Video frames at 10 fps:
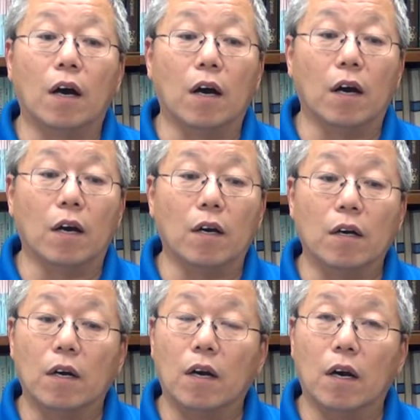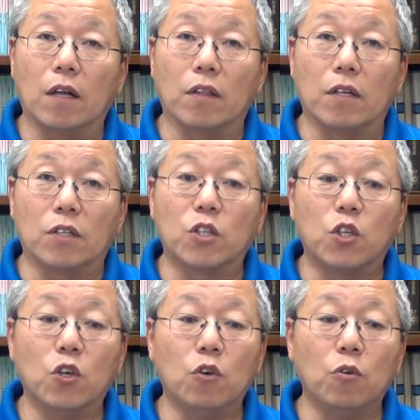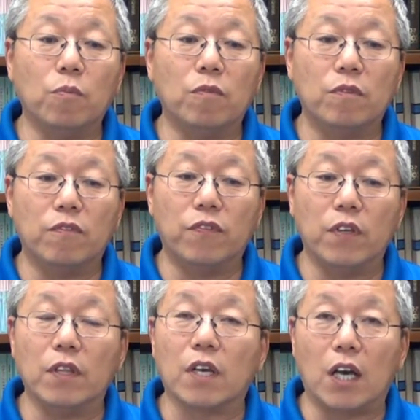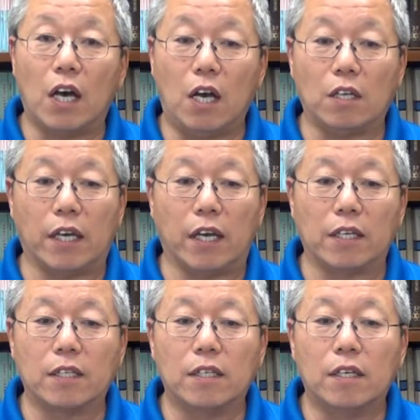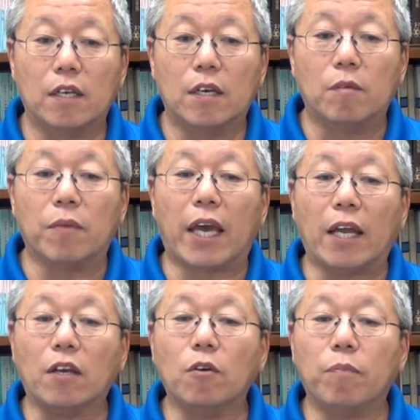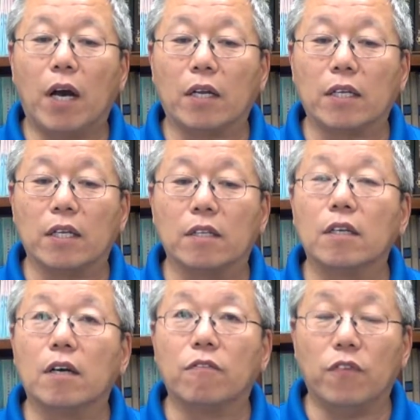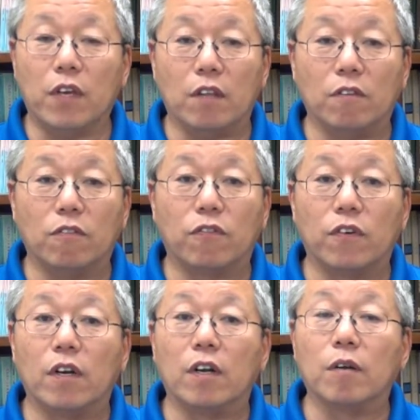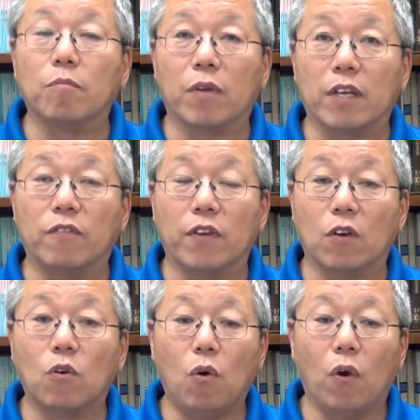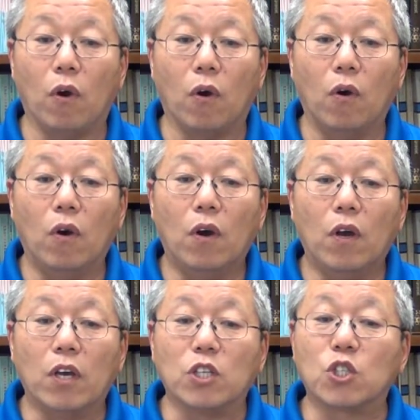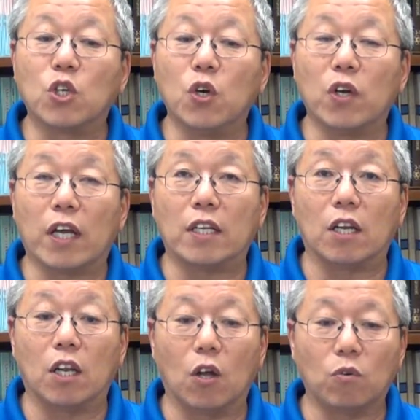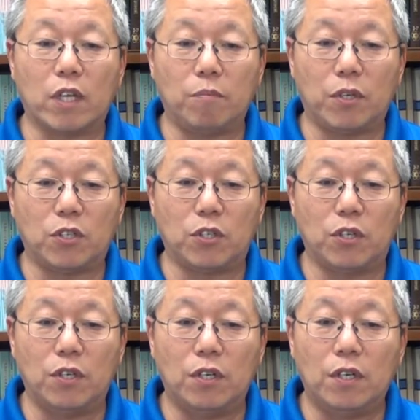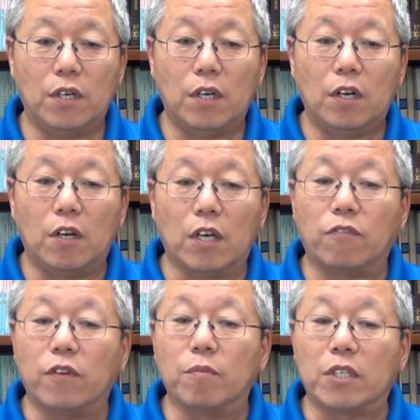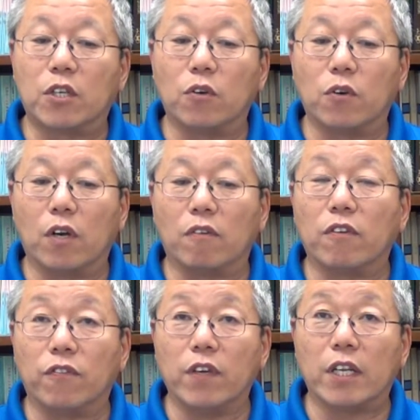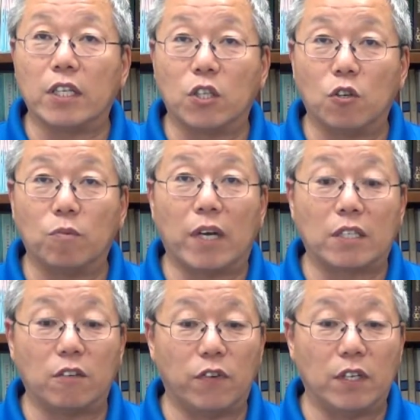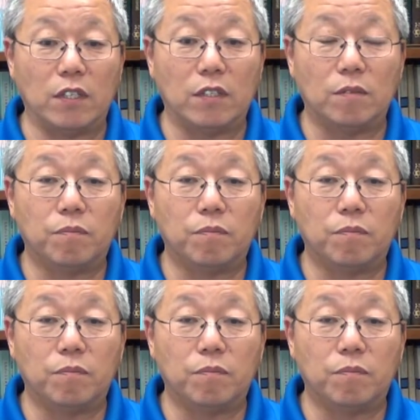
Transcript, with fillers: Uh, on the tube fin contact. Mechanical bonded fins for plate fin coil is good at a low temperature if the material of the fin and tube are different.